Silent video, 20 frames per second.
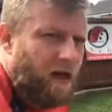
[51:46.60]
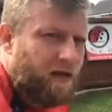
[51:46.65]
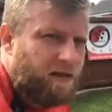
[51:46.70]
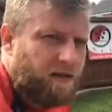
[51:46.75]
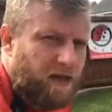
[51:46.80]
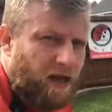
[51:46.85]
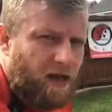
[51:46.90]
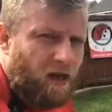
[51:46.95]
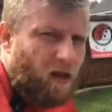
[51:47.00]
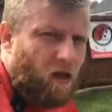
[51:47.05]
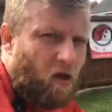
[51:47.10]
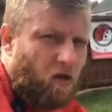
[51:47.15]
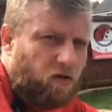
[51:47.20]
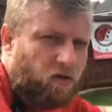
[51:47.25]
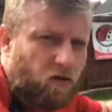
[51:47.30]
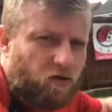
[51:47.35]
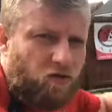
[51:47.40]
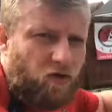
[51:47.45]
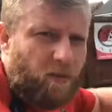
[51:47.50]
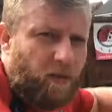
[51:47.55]
That's it.
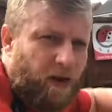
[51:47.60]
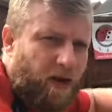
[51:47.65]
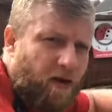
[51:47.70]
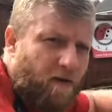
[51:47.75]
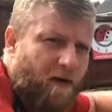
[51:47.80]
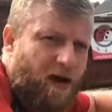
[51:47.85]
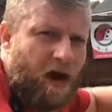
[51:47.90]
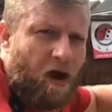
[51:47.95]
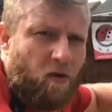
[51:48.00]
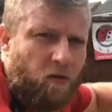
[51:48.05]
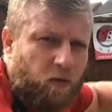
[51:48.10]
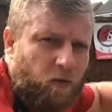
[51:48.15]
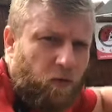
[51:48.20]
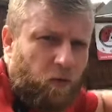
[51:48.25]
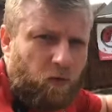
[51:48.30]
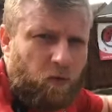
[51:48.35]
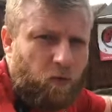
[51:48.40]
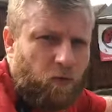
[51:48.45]
Lots of dribbling around.